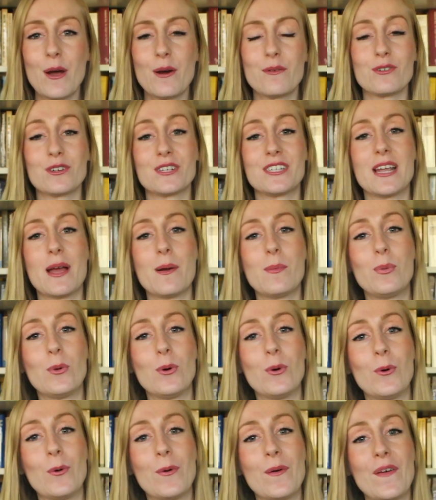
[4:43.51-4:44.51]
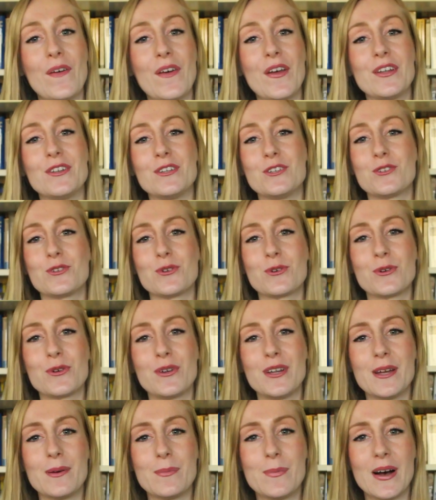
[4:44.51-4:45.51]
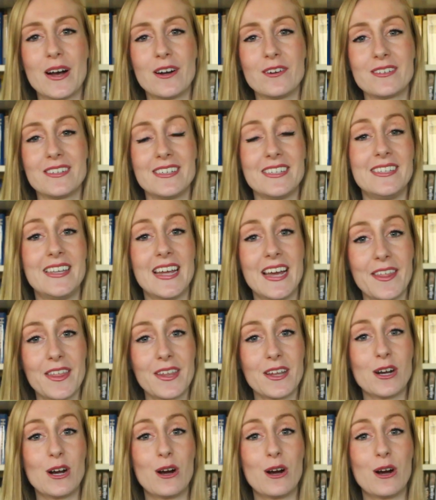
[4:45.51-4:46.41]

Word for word: For example, the story about the death